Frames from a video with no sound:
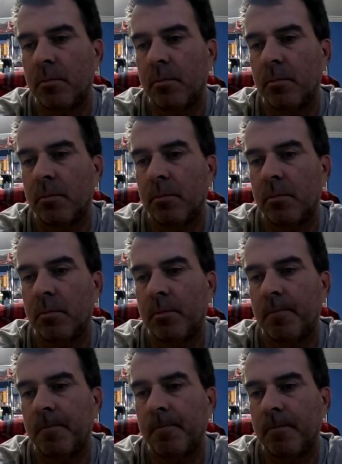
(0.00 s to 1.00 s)

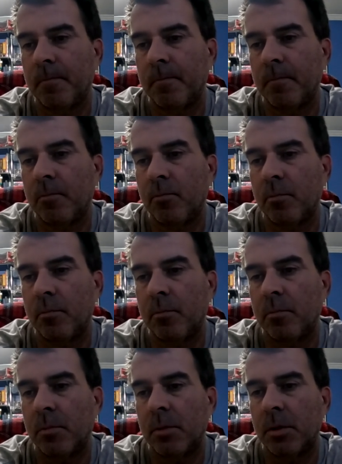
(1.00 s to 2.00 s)

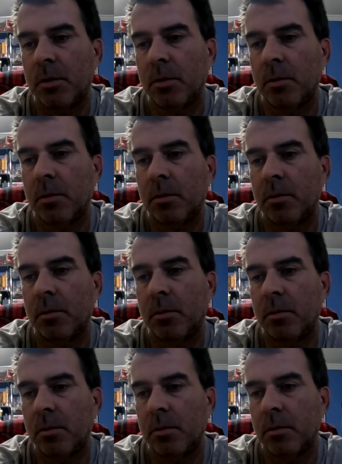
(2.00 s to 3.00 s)

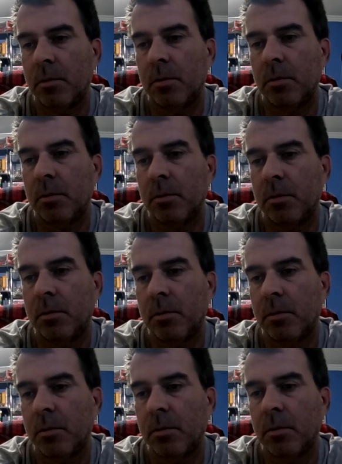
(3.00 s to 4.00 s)

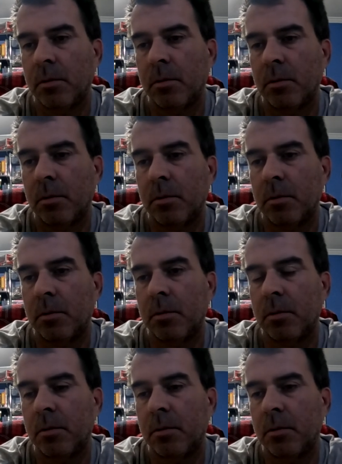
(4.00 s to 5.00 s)

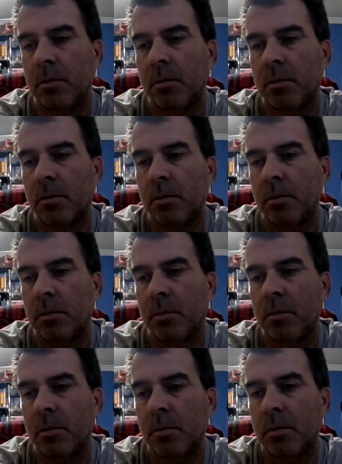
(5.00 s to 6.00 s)

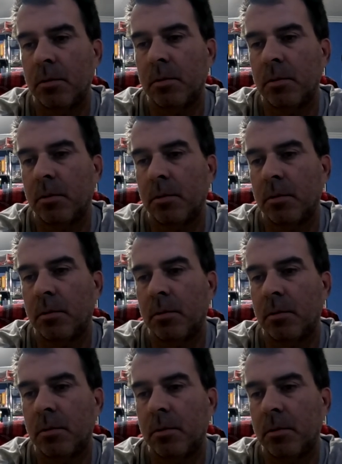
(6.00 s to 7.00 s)

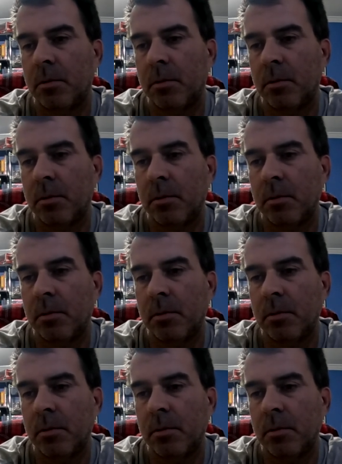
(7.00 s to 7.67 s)
(not speaking)